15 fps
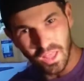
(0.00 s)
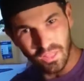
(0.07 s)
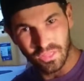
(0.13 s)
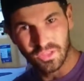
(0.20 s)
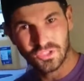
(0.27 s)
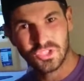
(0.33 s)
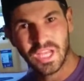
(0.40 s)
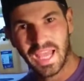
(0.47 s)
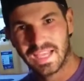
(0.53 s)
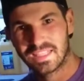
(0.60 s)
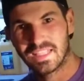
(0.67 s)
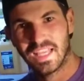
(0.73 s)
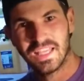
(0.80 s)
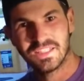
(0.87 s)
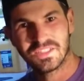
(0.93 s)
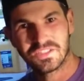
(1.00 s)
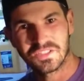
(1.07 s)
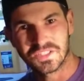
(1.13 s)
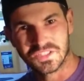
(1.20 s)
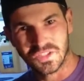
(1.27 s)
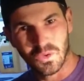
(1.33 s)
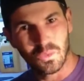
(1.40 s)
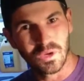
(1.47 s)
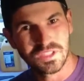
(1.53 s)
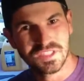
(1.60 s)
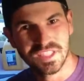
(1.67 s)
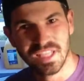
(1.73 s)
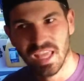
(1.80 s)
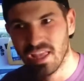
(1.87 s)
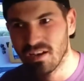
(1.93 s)
the Jack Daniels once
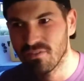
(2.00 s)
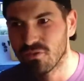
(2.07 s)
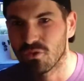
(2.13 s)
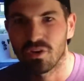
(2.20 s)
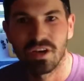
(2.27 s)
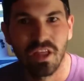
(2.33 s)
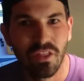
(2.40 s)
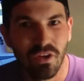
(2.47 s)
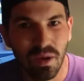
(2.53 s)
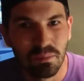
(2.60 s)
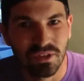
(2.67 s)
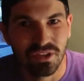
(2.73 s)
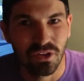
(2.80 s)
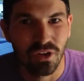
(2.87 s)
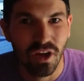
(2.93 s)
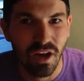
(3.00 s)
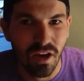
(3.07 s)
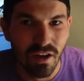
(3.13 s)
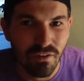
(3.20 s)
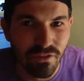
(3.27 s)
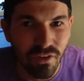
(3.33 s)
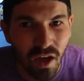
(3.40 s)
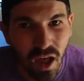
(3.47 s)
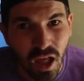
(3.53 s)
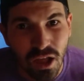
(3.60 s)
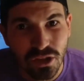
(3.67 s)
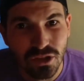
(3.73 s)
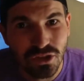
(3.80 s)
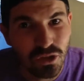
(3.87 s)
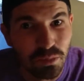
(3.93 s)
again for another episode of
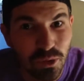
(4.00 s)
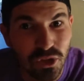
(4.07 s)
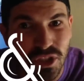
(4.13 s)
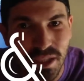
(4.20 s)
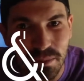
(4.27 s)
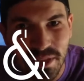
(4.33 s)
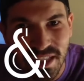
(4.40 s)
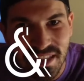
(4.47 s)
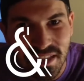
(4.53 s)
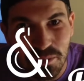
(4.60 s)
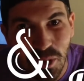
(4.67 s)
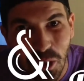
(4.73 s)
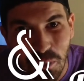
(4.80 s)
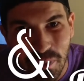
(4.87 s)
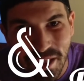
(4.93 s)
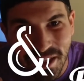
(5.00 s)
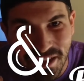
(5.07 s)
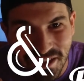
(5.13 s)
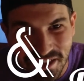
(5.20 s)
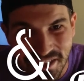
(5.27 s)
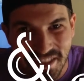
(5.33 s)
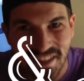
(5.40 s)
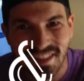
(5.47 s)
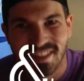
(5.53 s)
Super Cheap and Easy Boat Meals.